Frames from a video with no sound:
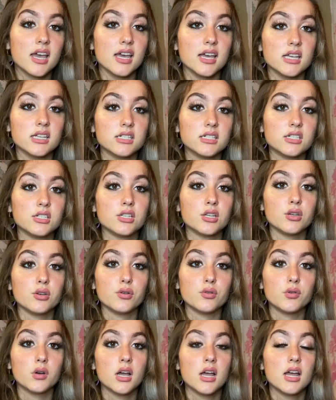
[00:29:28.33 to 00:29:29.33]
is
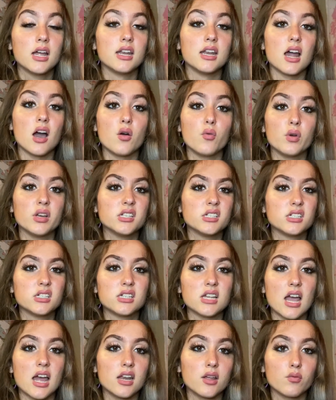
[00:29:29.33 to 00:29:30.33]
to not waste
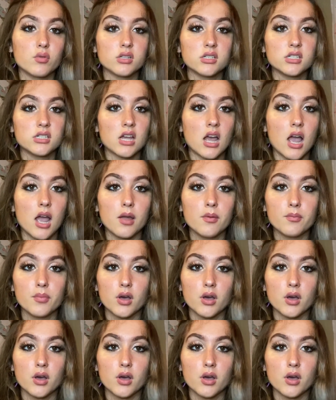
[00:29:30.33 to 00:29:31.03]
anyone's time.